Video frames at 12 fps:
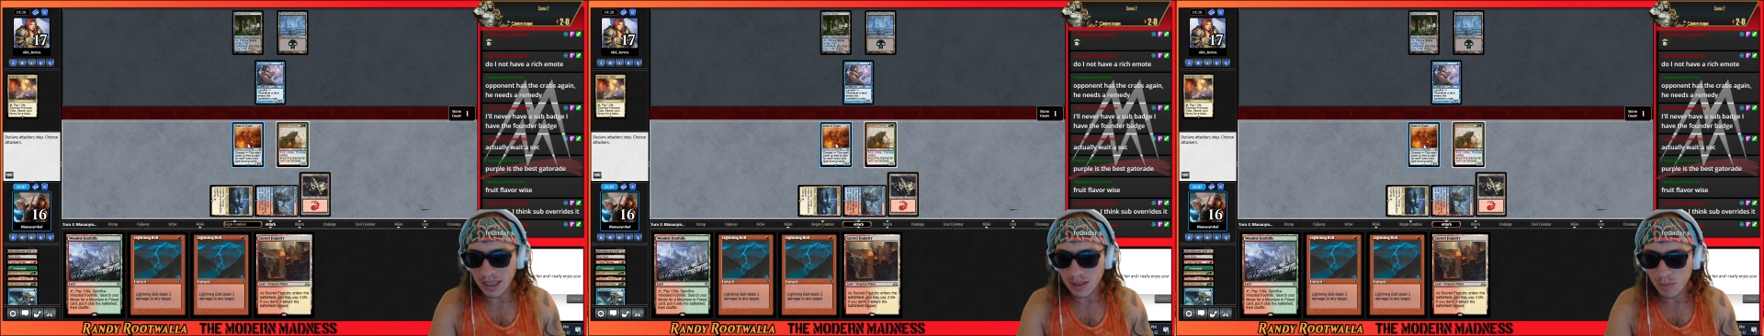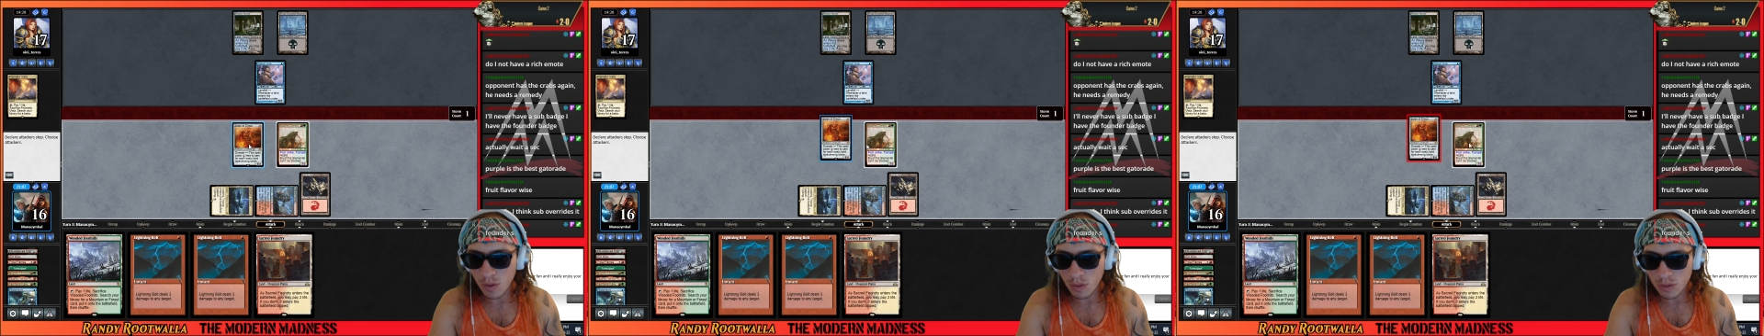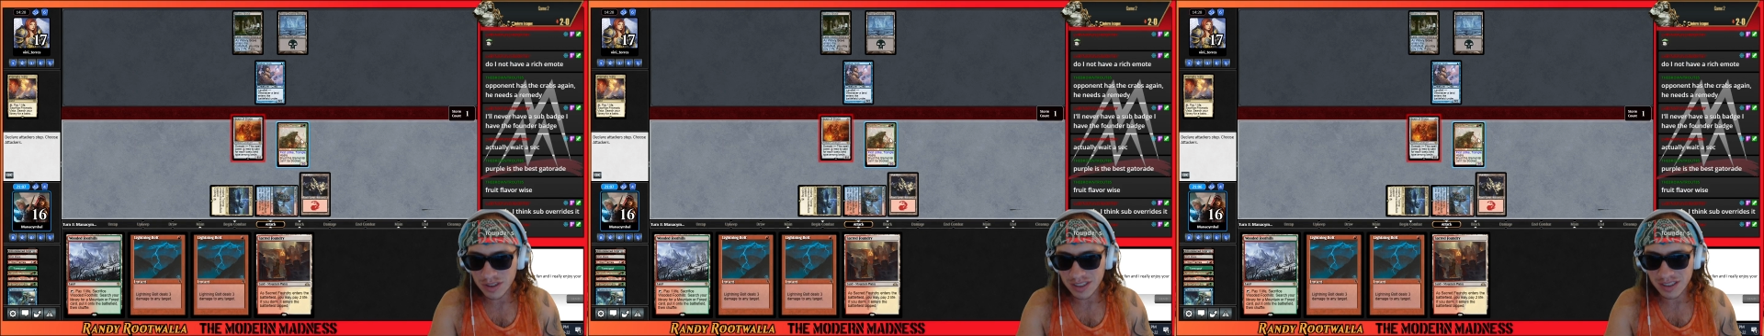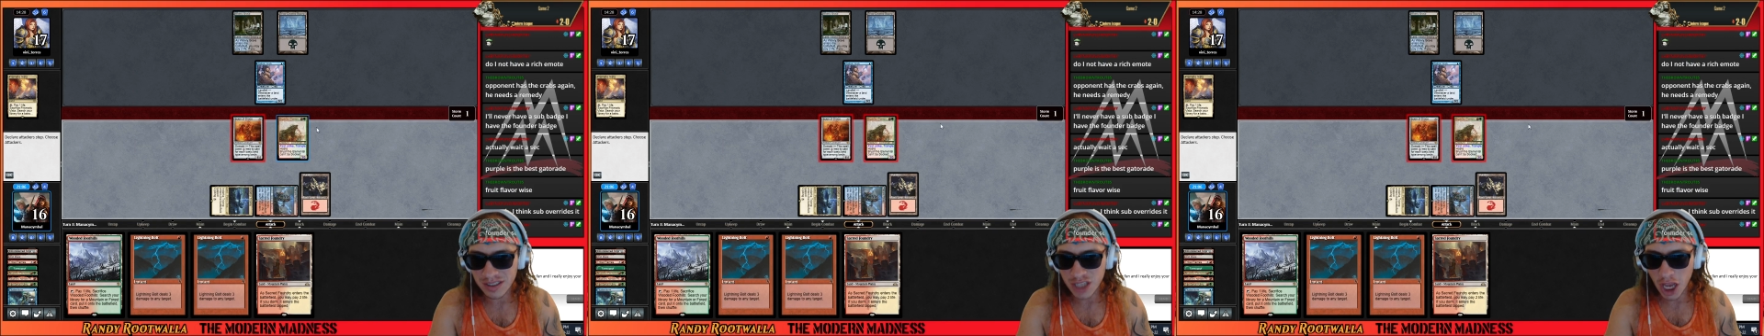is most
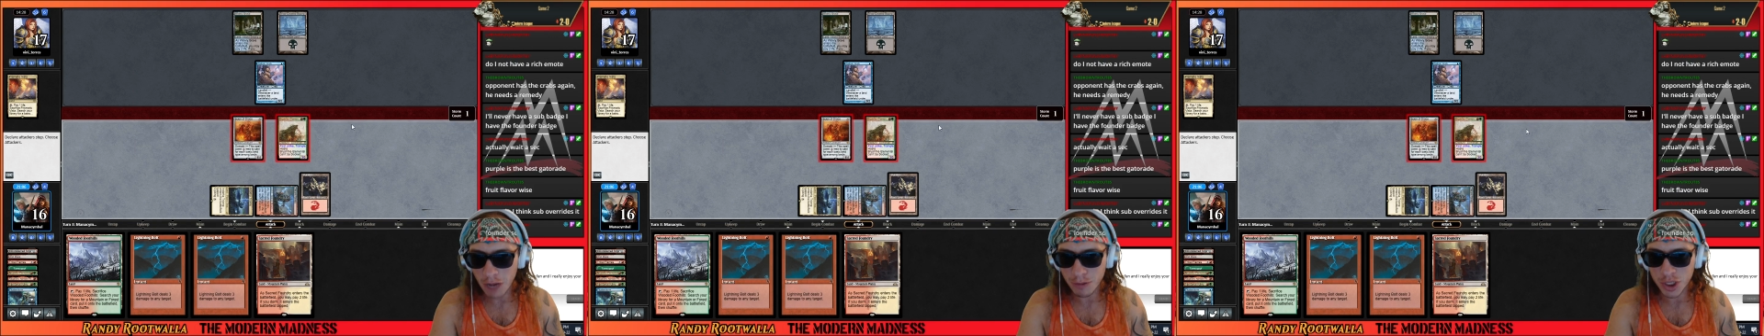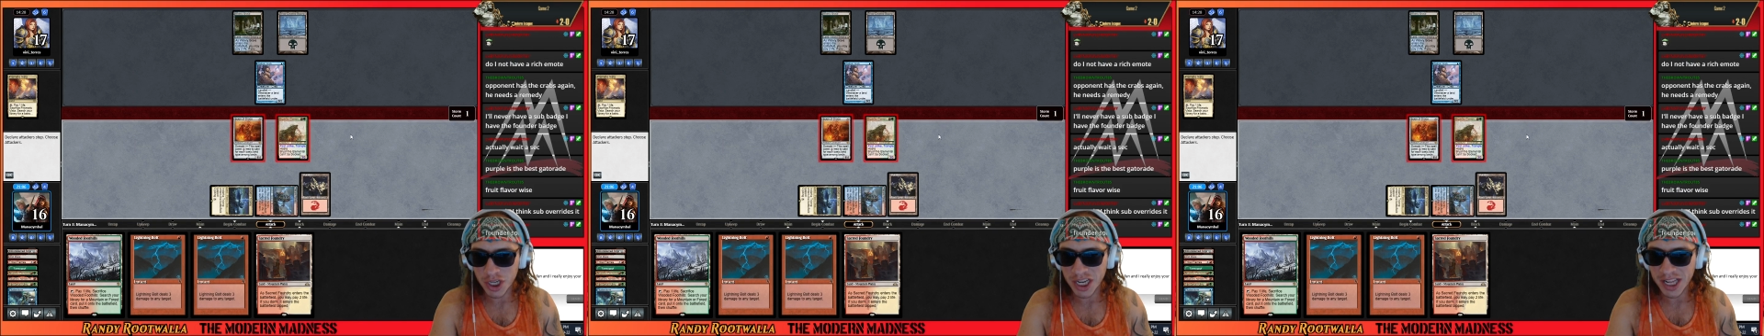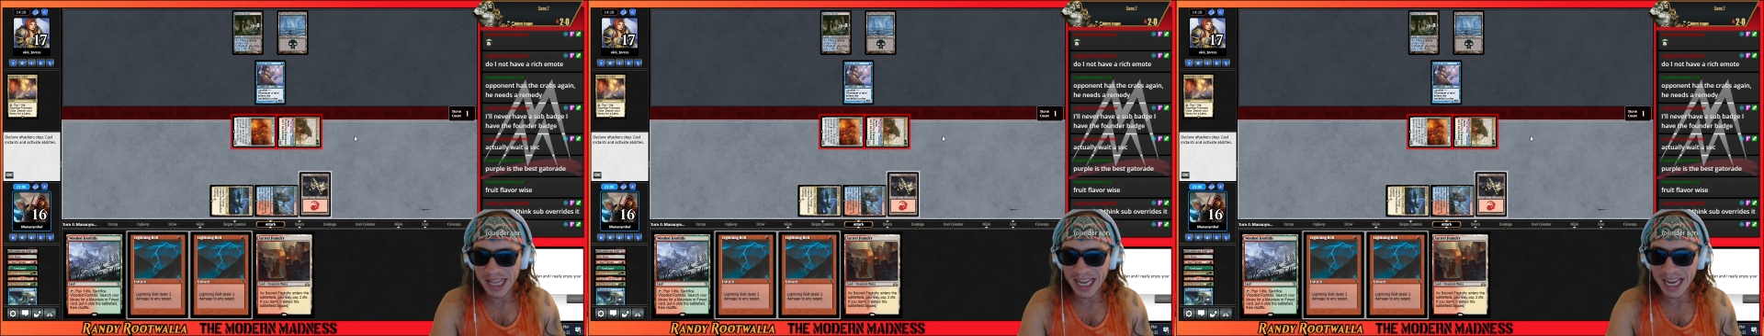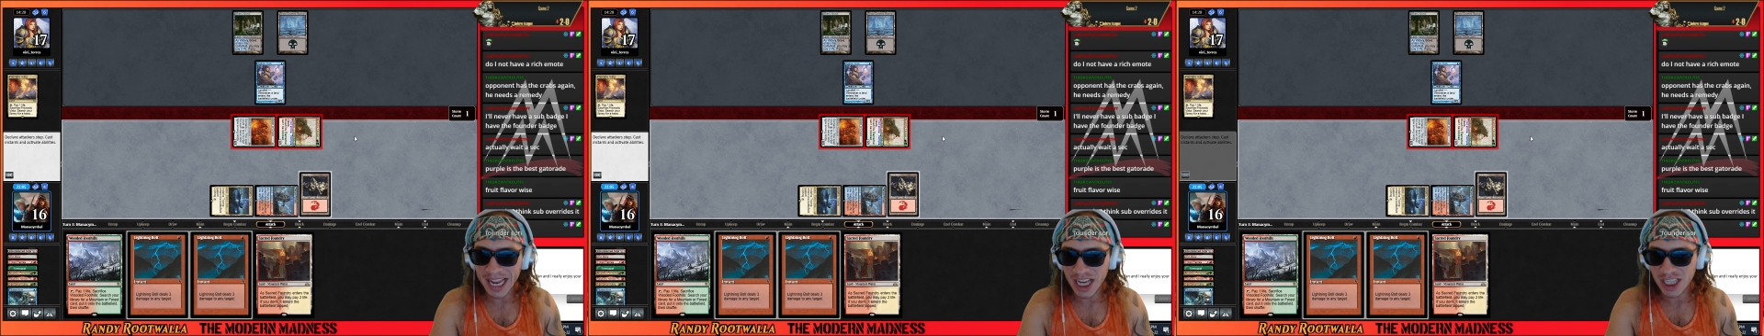
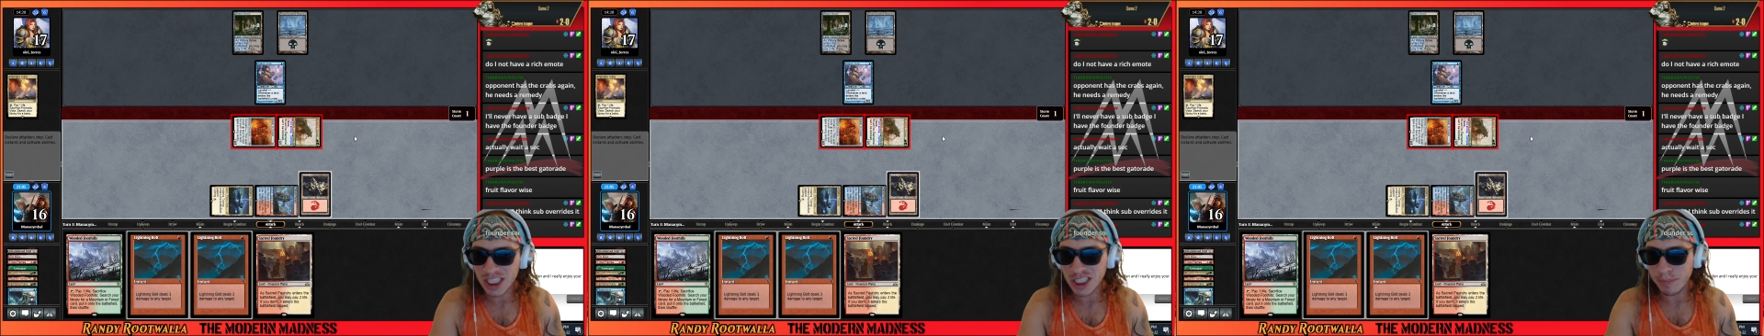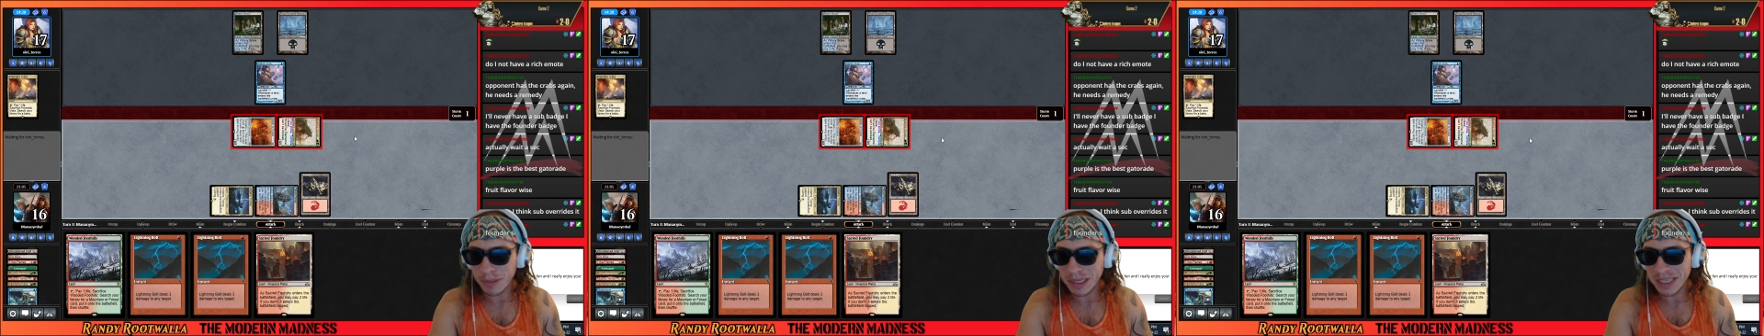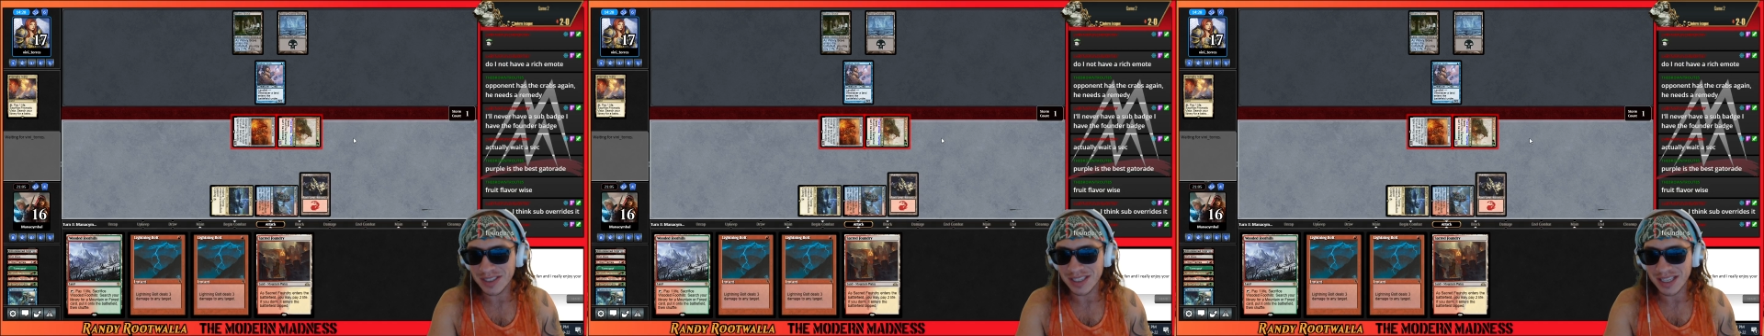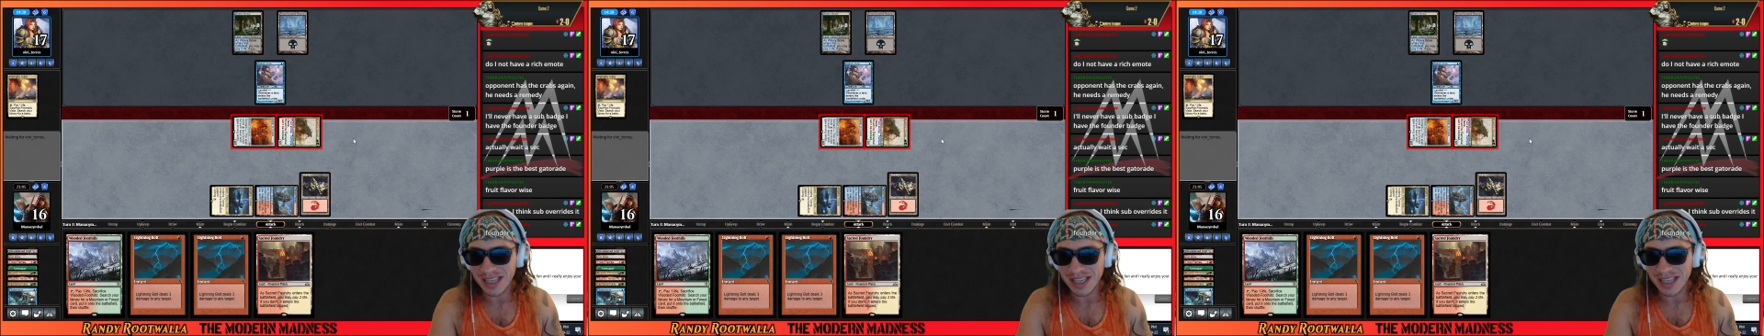exceptionally explicit,